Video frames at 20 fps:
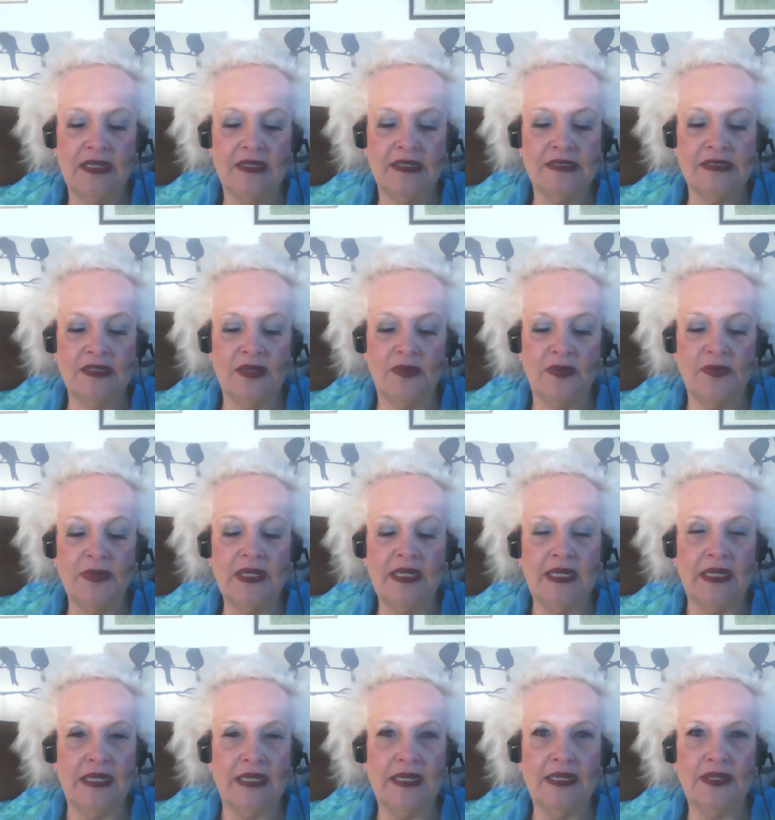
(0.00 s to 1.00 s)
So,
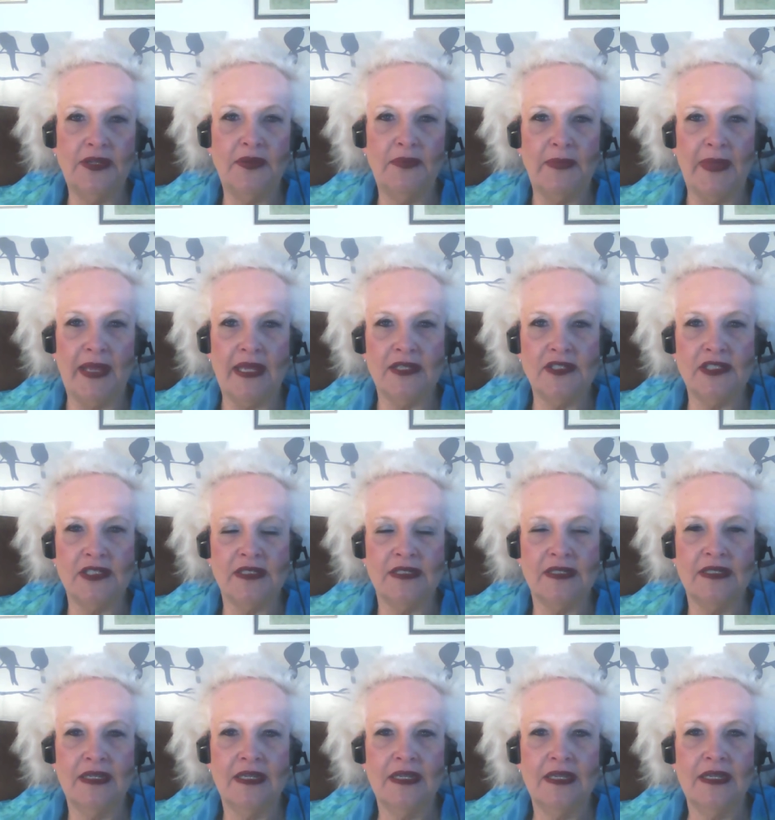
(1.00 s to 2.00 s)
really, can you imagine
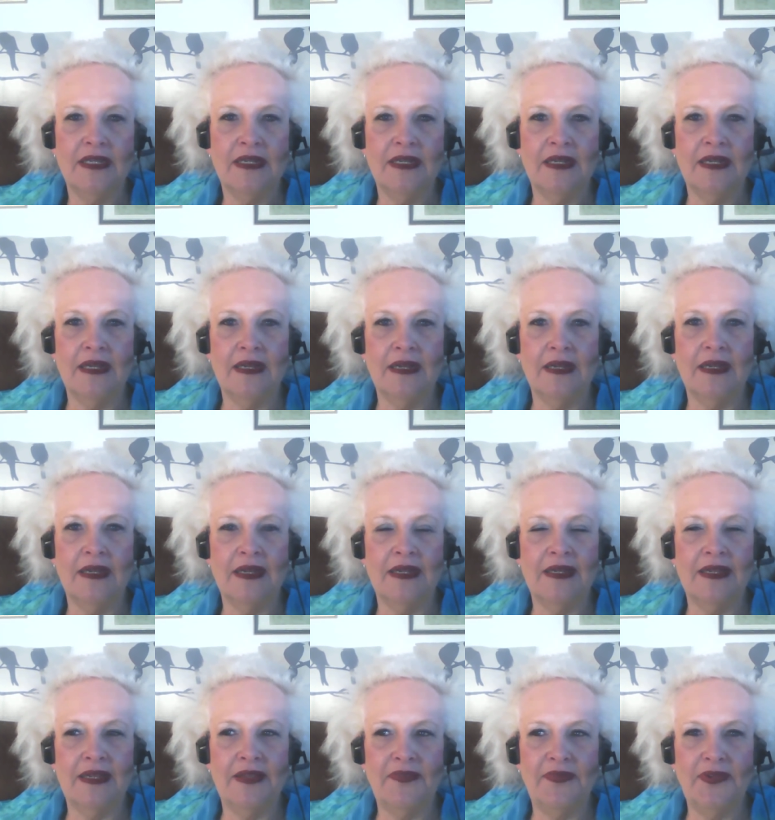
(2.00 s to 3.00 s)
uh,
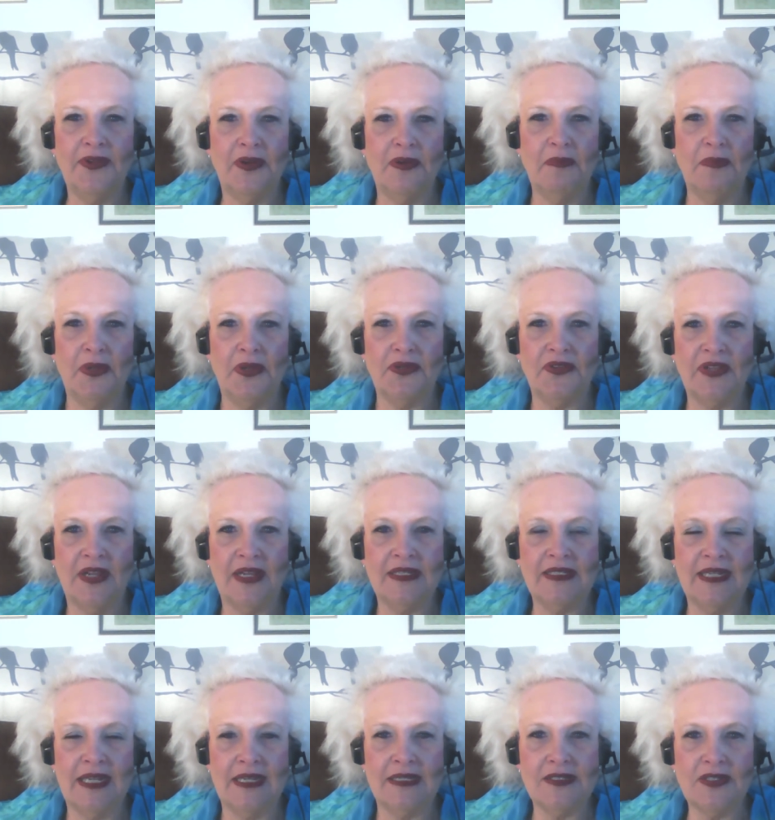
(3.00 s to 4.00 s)
if you're a
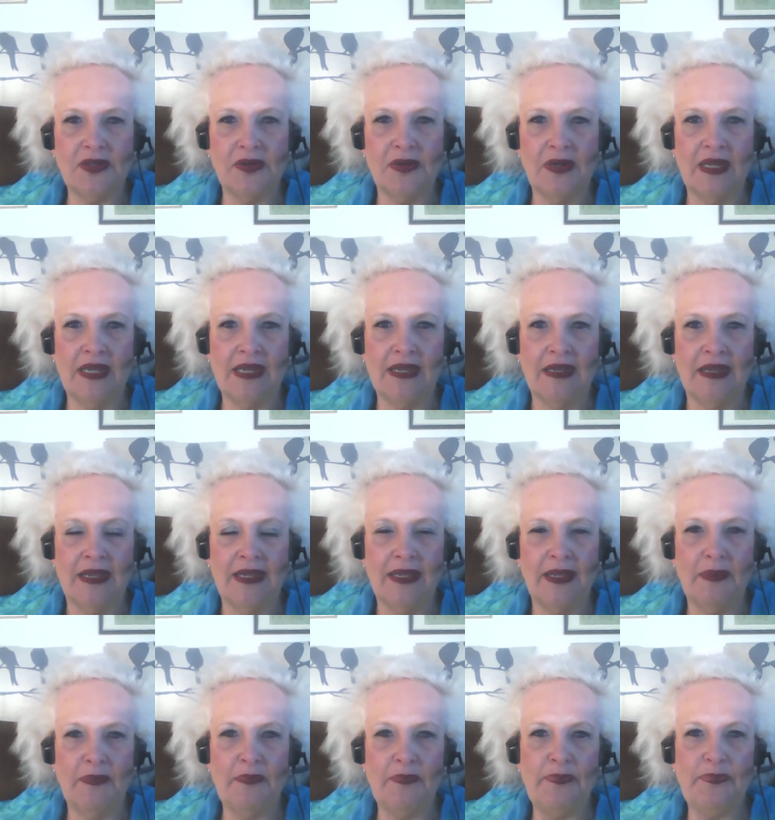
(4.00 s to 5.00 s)
multitasker like I
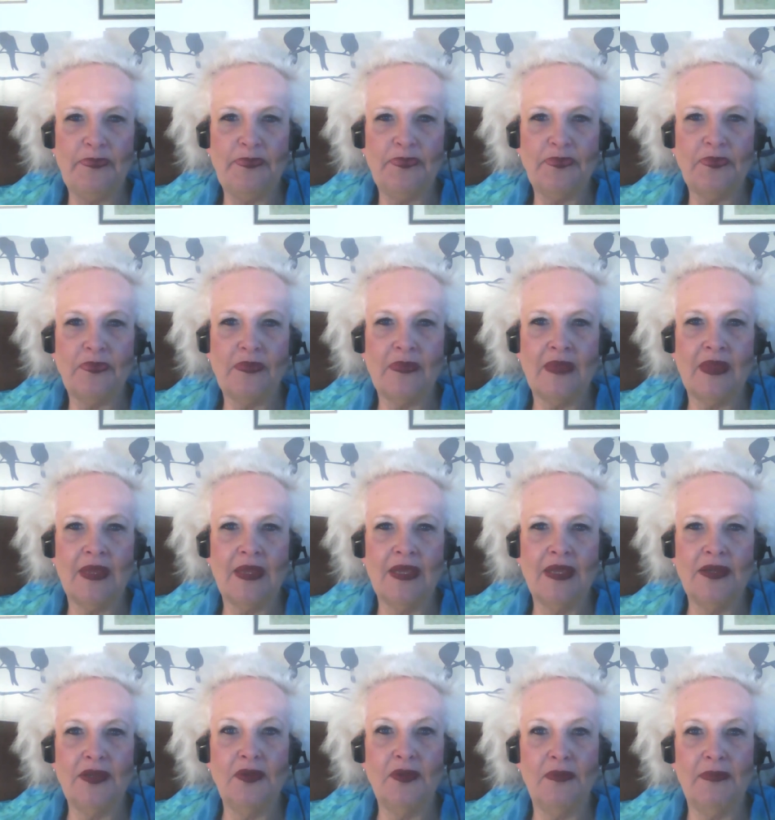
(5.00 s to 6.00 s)
am?
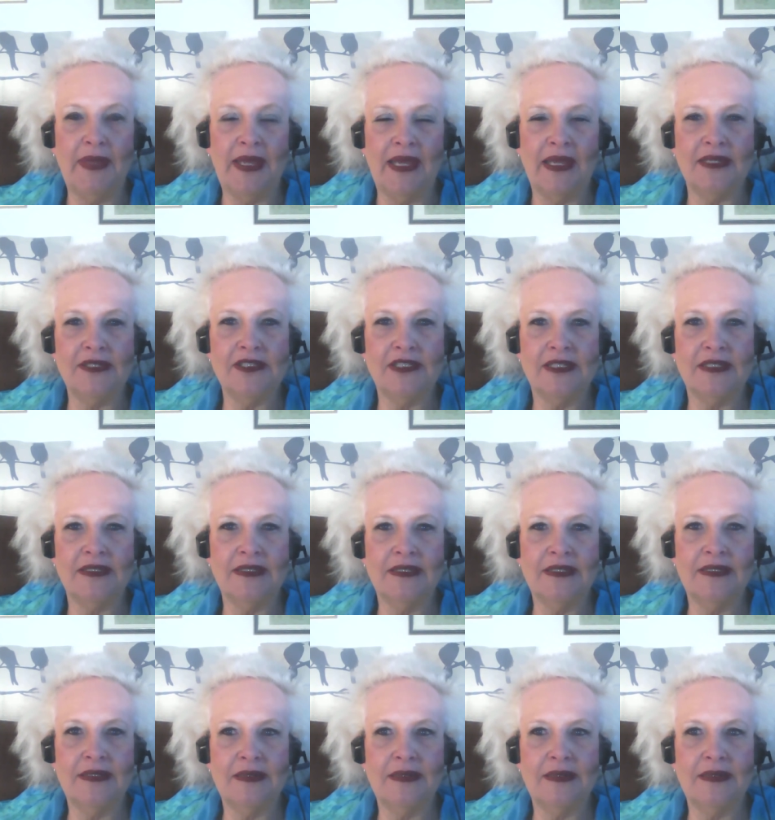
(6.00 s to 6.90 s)
Can you imagine